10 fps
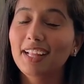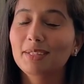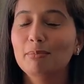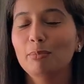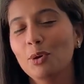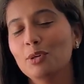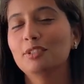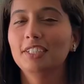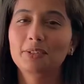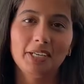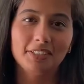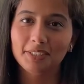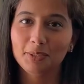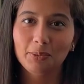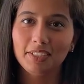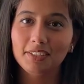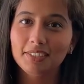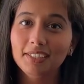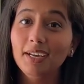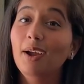and the most interesting
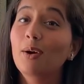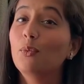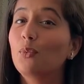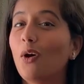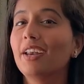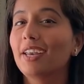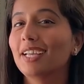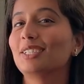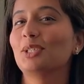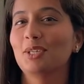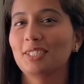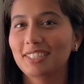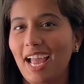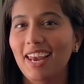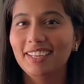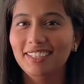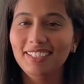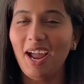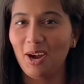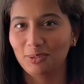question, what is your salary
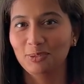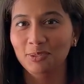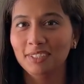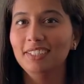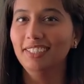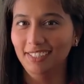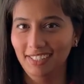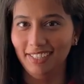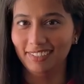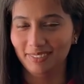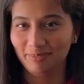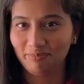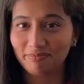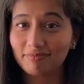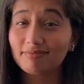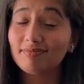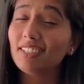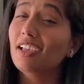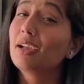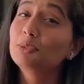at Google in London?
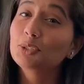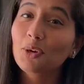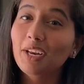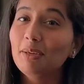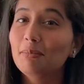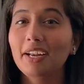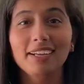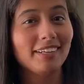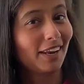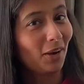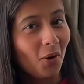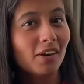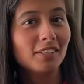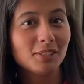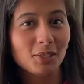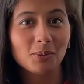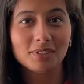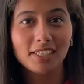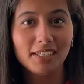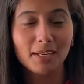I'm sorry but I cannot disclose
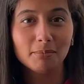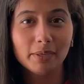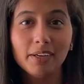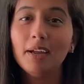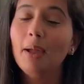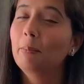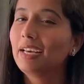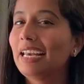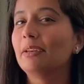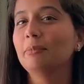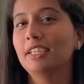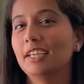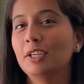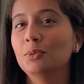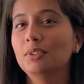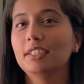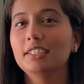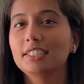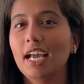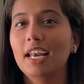the number but let me tell you that the
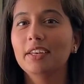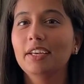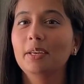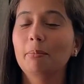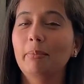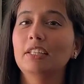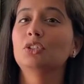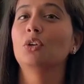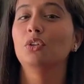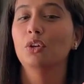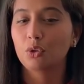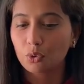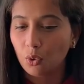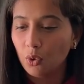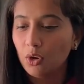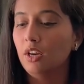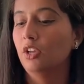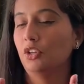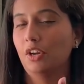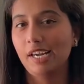salary depends on your role,
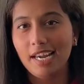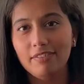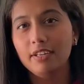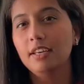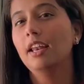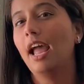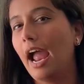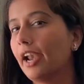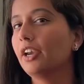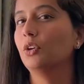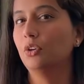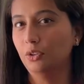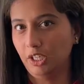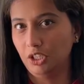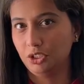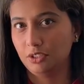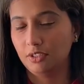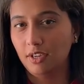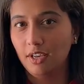your level and your location.